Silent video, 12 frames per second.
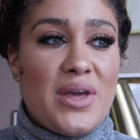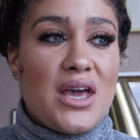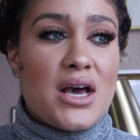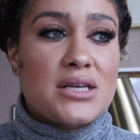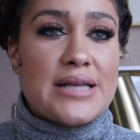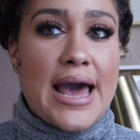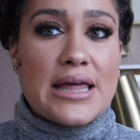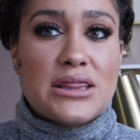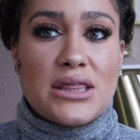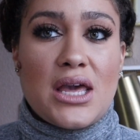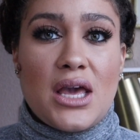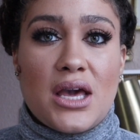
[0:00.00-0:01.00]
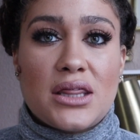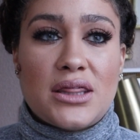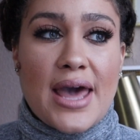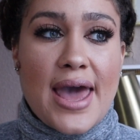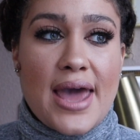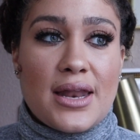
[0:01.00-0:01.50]
because I think
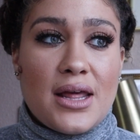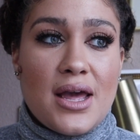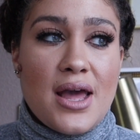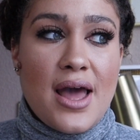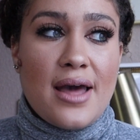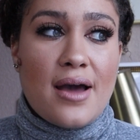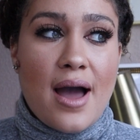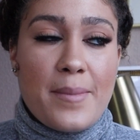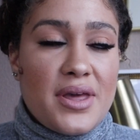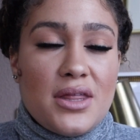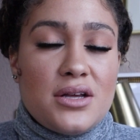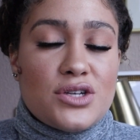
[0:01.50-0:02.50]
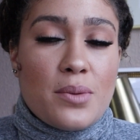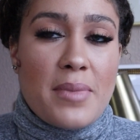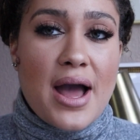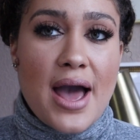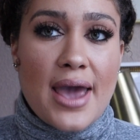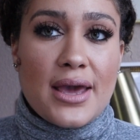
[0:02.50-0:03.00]
that, I mean, these are
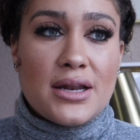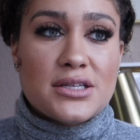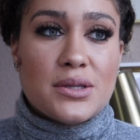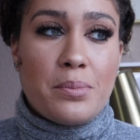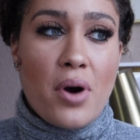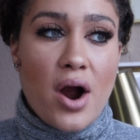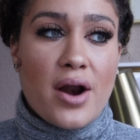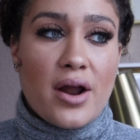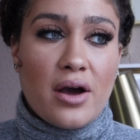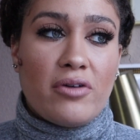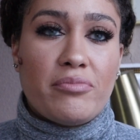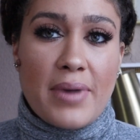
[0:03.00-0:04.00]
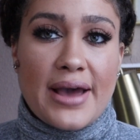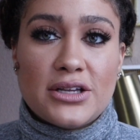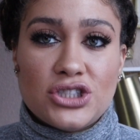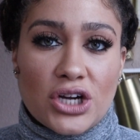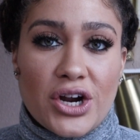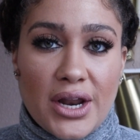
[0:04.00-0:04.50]
mine and it's a part of my
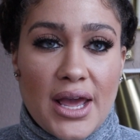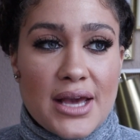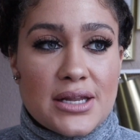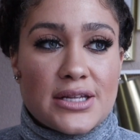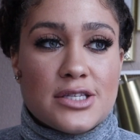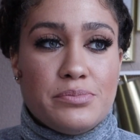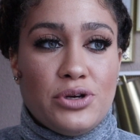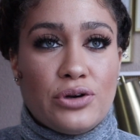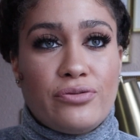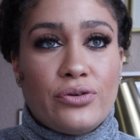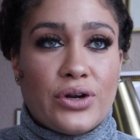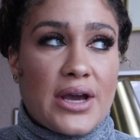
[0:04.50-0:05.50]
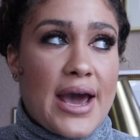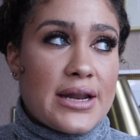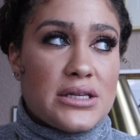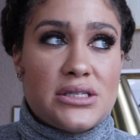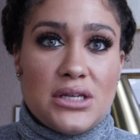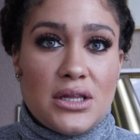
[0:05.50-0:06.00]
journey and it's beautiful to kind
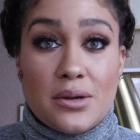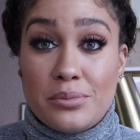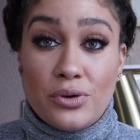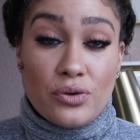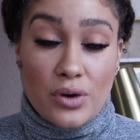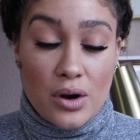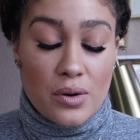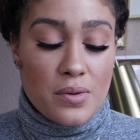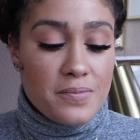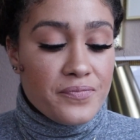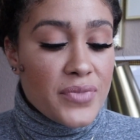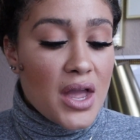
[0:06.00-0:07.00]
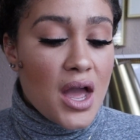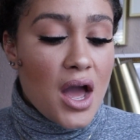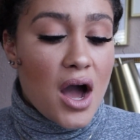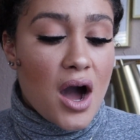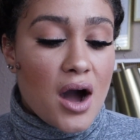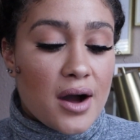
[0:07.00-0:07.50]
of see them grow.
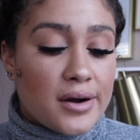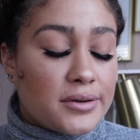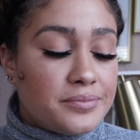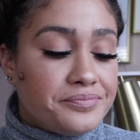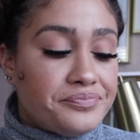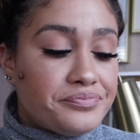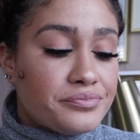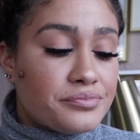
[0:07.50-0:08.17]
And